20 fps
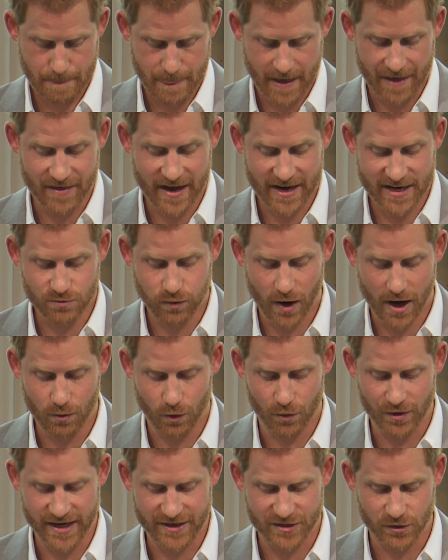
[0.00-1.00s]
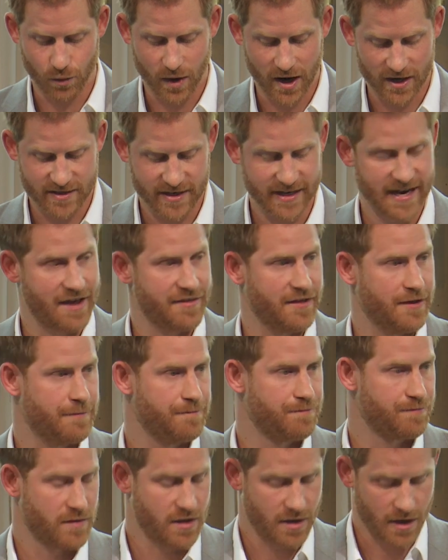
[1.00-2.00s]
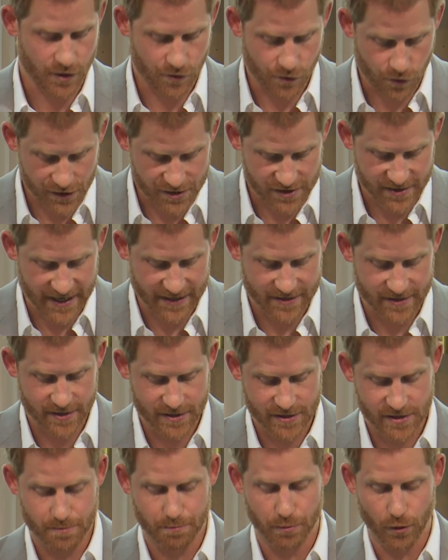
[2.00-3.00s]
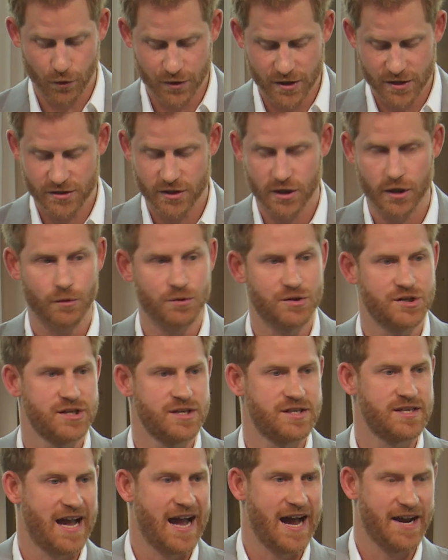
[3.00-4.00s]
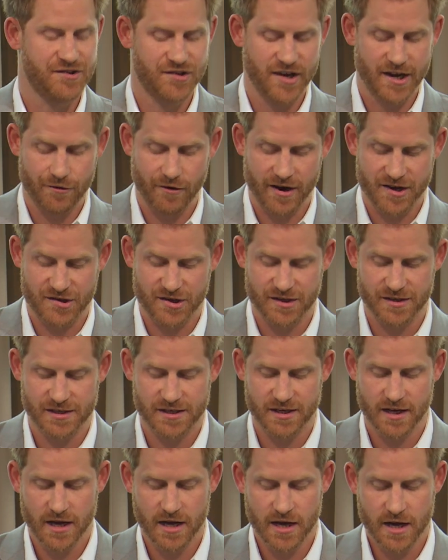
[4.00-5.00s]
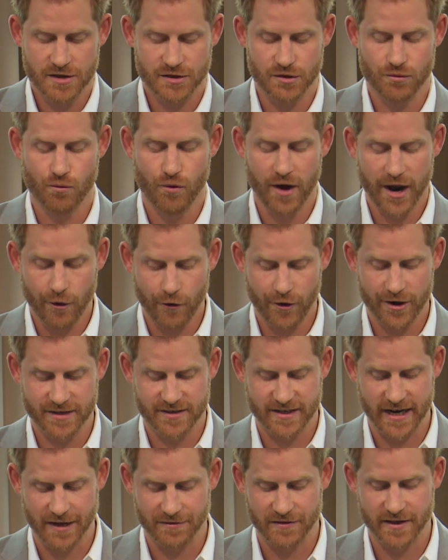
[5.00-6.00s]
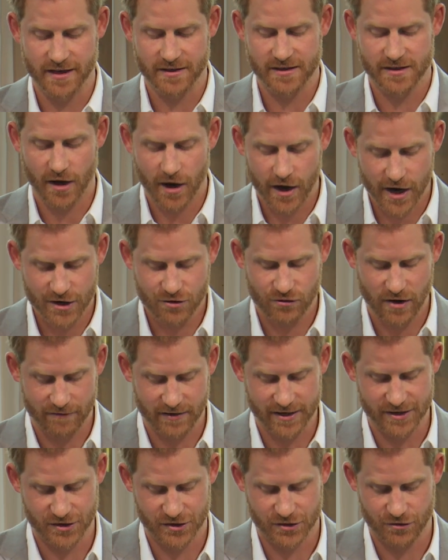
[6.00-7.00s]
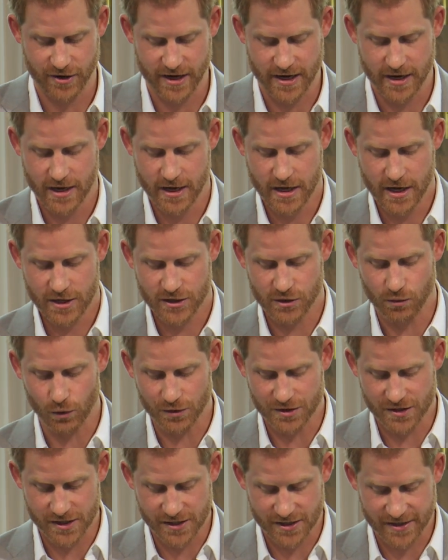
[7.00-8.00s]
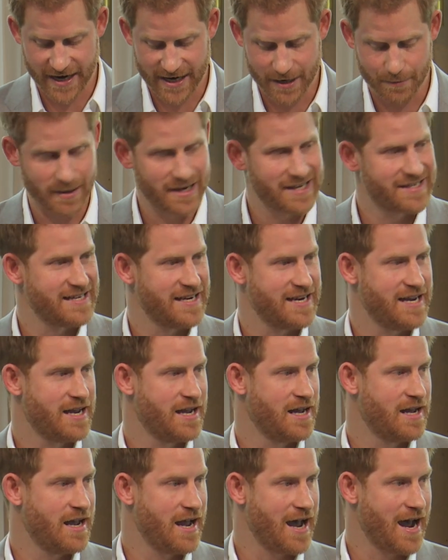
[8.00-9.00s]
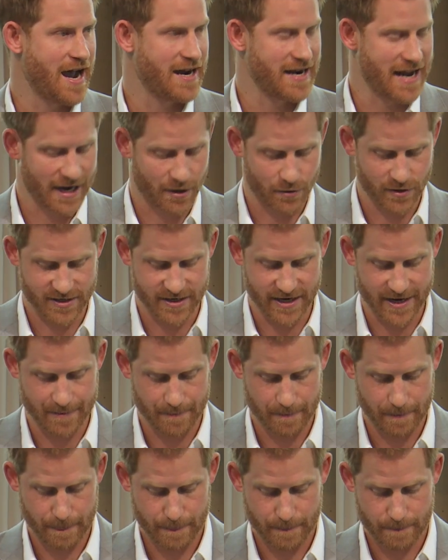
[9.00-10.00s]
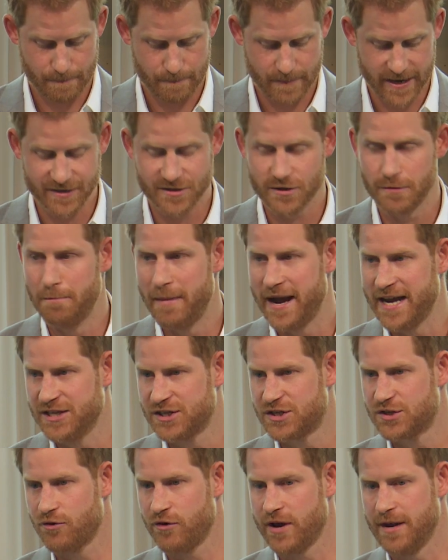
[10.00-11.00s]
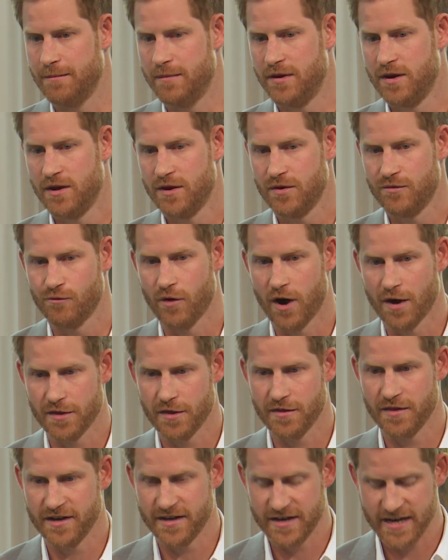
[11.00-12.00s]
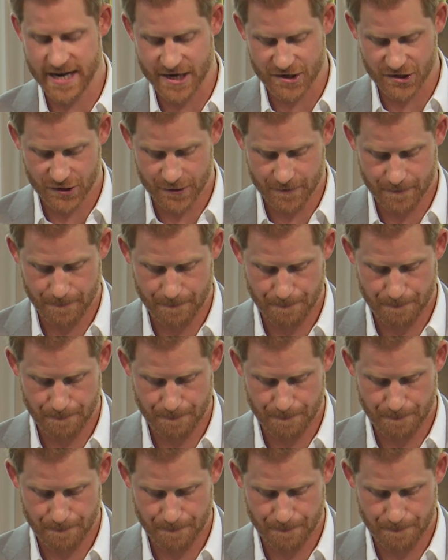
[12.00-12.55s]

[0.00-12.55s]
And that is why we'll need to work together, across sectors, borders, cultures, and generations, to reorientate the entire travel industry towards sustainability and equity, into mainstream rather than niche.